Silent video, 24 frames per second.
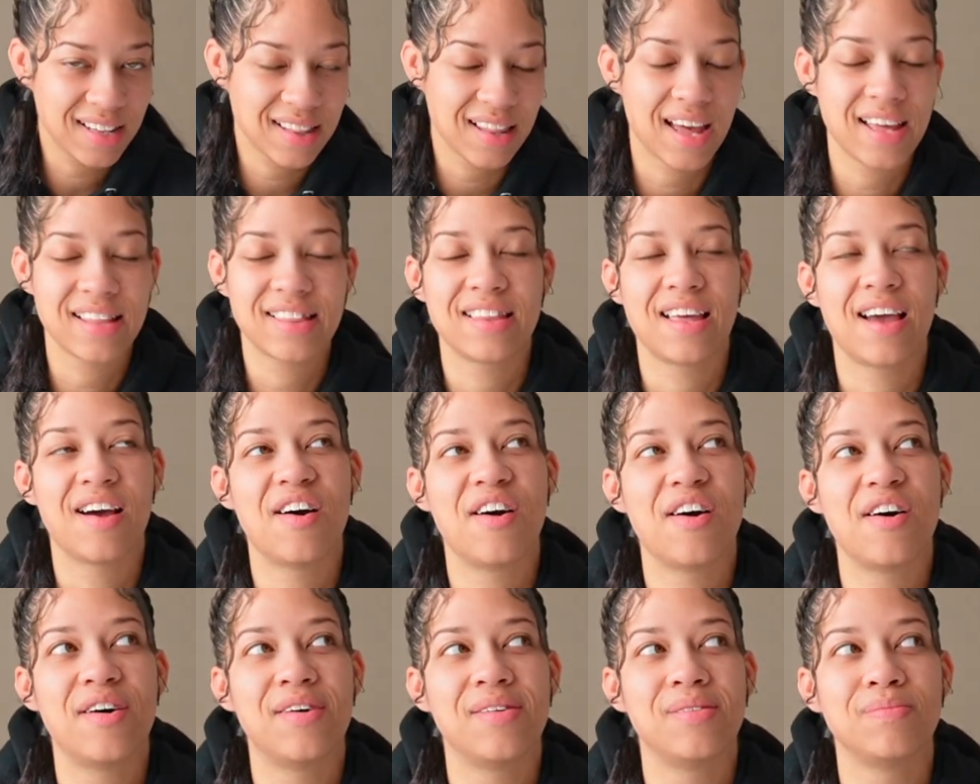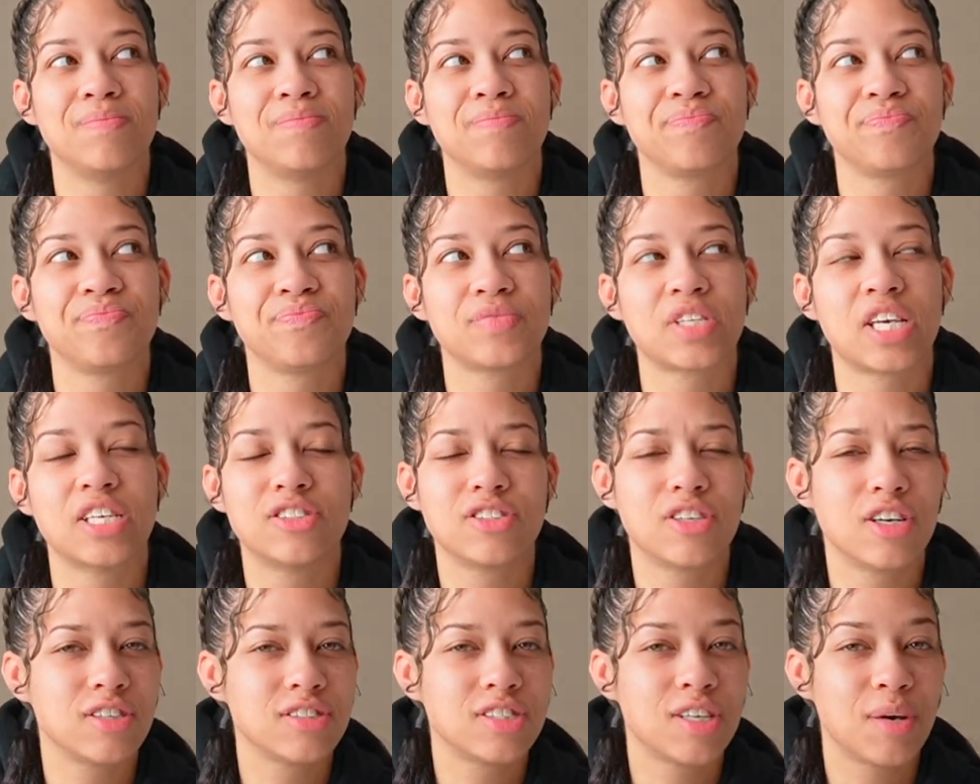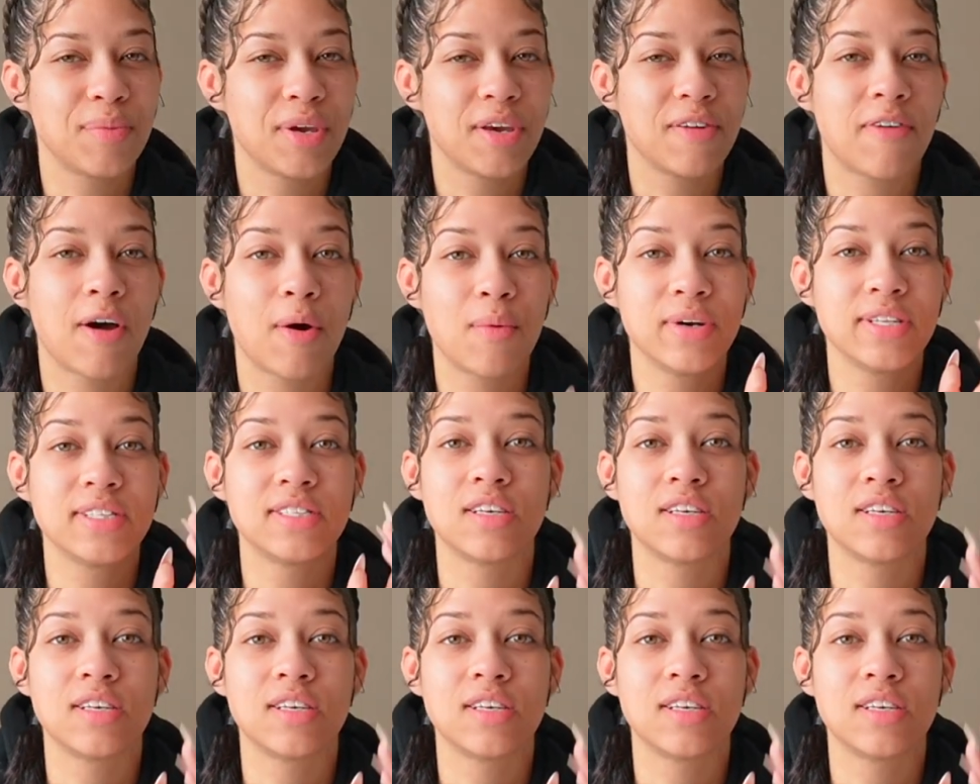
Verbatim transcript: Like um, this girl told me if I went